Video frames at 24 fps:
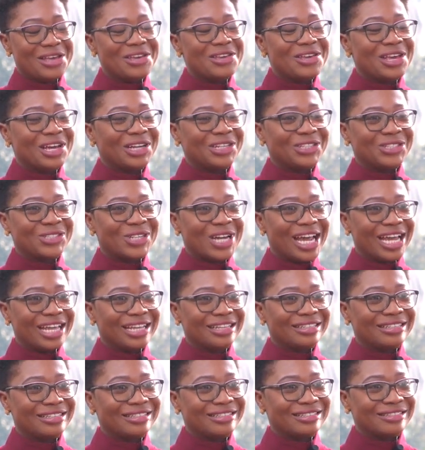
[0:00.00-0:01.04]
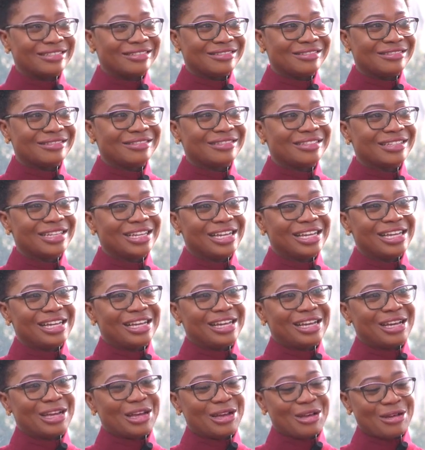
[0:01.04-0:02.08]
you're trying to
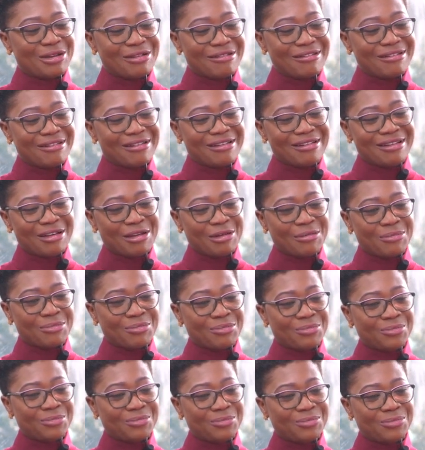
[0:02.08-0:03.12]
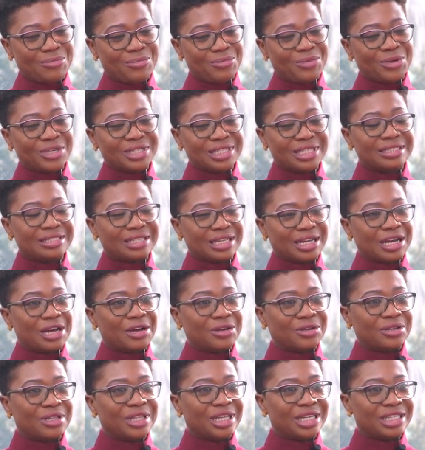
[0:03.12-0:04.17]
um, presents a
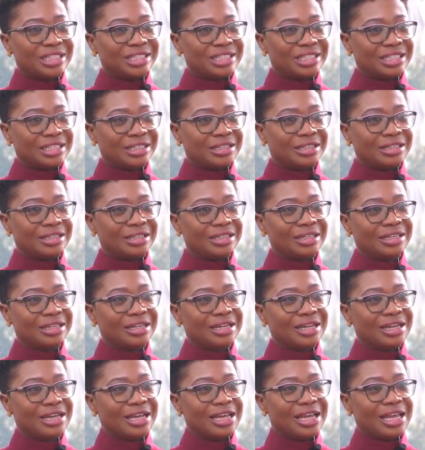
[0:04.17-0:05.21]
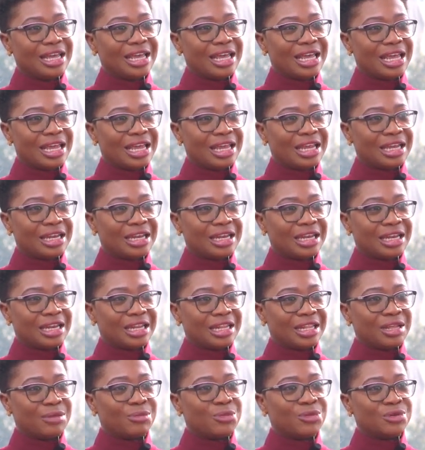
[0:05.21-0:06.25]
calculation in
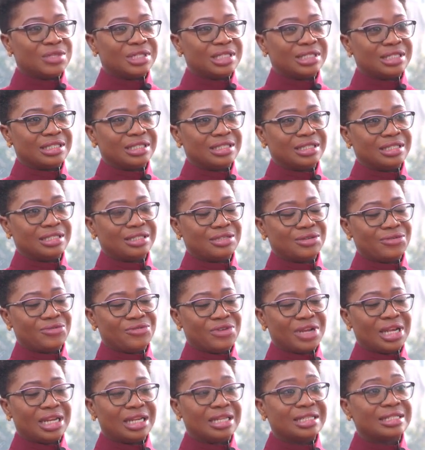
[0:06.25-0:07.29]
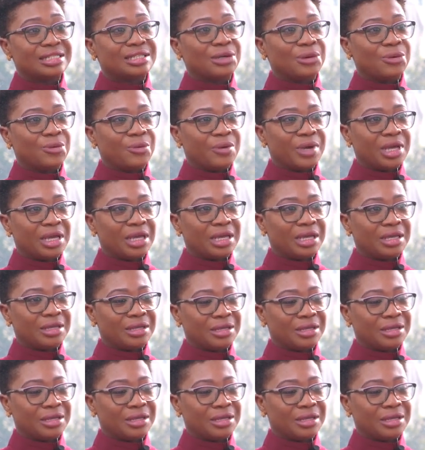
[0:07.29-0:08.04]
the most realistic way.